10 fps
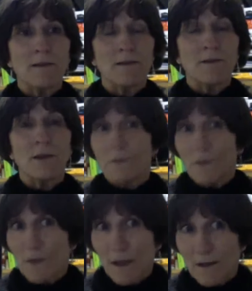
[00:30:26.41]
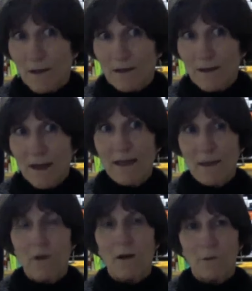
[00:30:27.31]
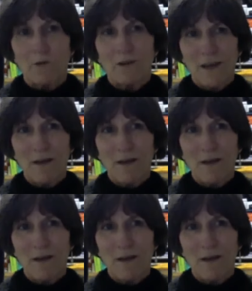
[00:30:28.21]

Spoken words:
don't think that anyone would come